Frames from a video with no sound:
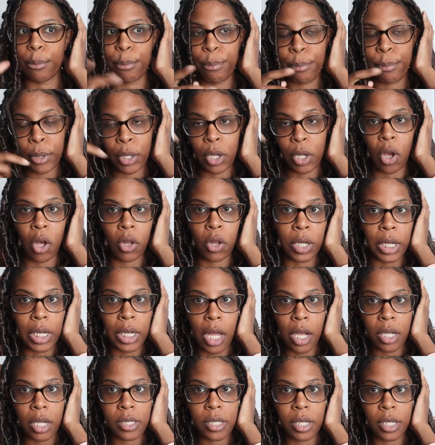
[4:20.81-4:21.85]
put all the
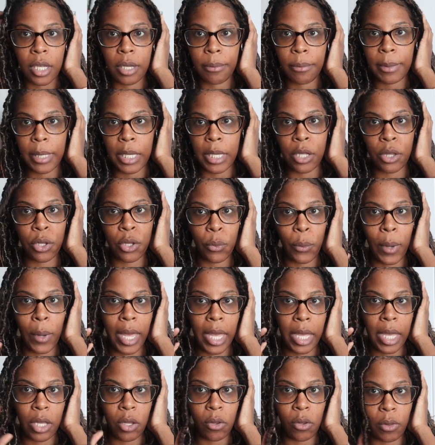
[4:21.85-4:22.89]
locks up. Either
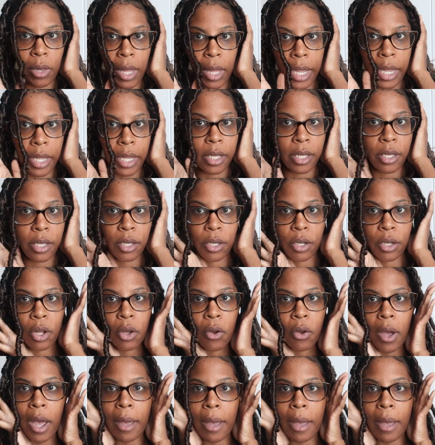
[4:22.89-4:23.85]
way you like, you know.